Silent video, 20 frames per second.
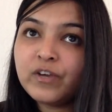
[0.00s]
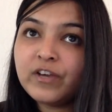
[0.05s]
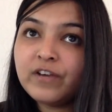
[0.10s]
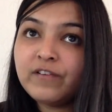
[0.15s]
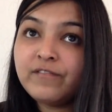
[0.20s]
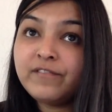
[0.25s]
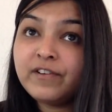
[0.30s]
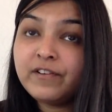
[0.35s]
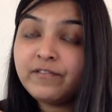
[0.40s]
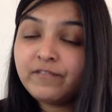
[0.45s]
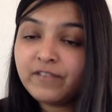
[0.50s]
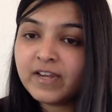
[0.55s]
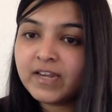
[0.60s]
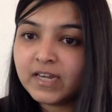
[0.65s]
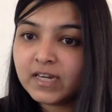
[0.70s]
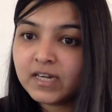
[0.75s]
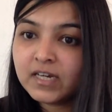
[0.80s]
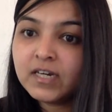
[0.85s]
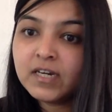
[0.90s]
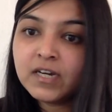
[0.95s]

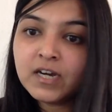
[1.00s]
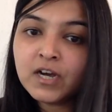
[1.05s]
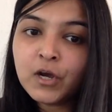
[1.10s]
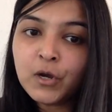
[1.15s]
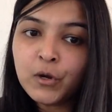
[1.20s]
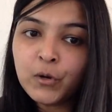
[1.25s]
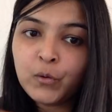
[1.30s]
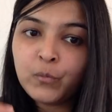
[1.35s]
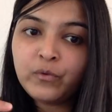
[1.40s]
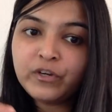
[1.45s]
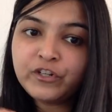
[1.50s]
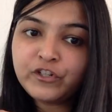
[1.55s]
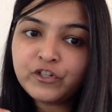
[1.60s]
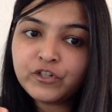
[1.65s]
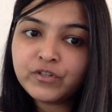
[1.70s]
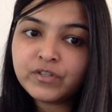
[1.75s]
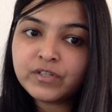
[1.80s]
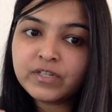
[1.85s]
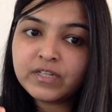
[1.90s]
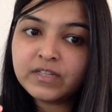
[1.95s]
Vivek, which
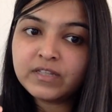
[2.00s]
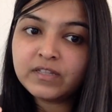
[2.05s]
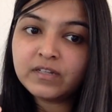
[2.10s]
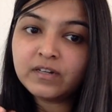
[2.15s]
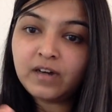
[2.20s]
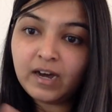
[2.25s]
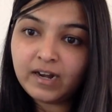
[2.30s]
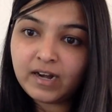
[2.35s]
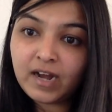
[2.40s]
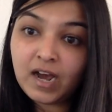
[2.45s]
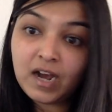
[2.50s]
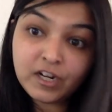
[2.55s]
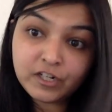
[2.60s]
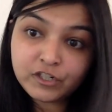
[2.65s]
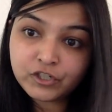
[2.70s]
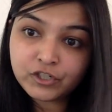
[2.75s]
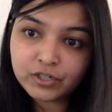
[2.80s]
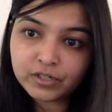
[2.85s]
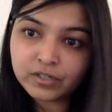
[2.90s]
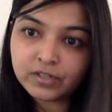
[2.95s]
is in the
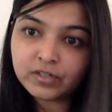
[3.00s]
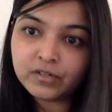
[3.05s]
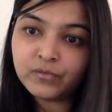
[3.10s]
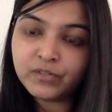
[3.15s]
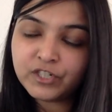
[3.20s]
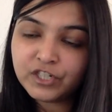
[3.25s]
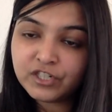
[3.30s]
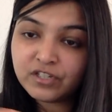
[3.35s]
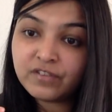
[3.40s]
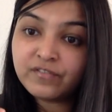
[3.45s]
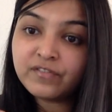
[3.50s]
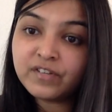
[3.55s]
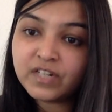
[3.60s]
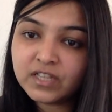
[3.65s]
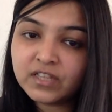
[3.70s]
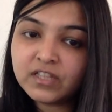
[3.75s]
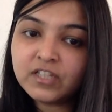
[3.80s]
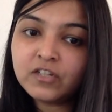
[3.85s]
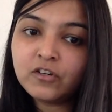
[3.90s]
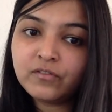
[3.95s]
Anahat Chakra, which is a
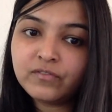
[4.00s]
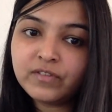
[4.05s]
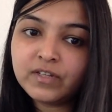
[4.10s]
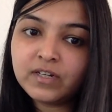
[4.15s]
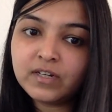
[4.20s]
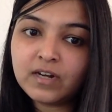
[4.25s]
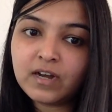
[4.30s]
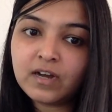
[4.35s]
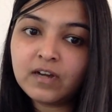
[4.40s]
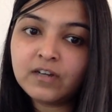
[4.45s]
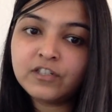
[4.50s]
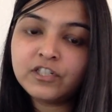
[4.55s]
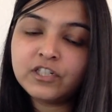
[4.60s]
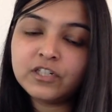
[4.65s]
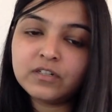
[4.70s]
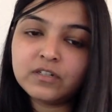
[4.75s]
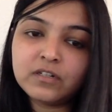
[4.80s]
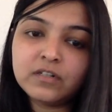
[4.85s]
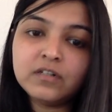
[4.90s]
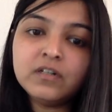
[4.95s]
vritti of the Anahat
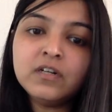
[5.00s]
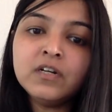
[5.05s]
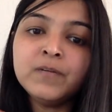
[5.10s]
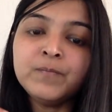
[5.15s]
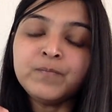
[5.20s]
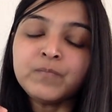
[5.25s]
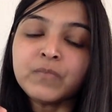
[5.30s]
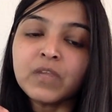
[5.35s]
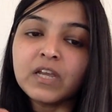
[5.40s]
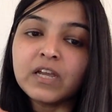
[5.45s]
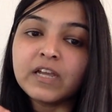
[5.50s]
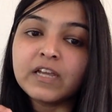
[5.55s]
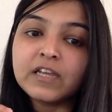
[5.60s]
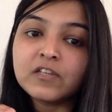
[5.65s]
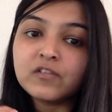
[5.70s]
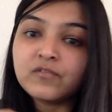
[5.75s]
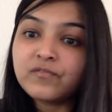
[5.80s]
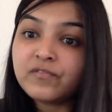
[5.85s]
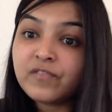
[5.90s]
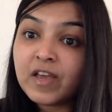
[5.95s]
Chakra,
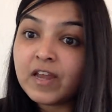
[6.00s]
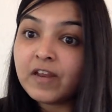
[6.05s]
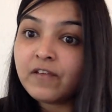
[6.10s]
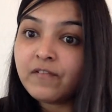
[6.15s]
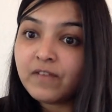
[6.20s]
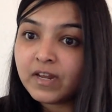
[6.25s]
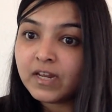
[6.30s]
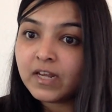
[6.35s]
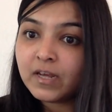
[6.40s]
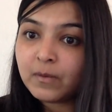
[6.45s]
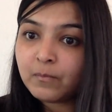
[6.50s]
is very, very